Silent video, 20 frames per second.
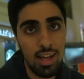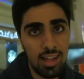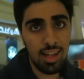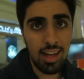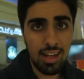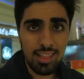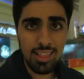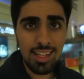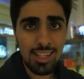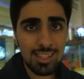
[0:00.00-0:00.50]

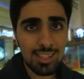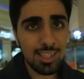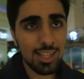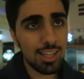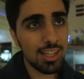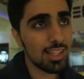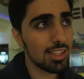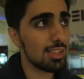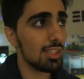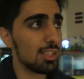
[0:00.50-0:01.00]
I think she
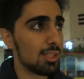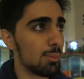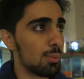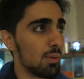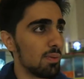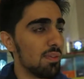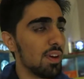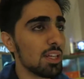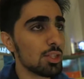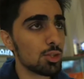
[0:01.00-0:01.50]
thinks she's a
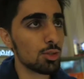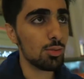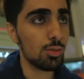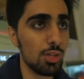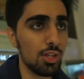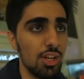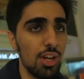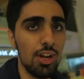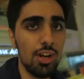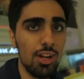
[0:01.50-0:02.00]
professional,
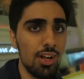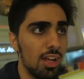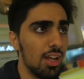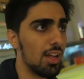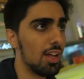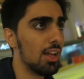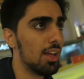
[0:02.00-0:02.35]
you know?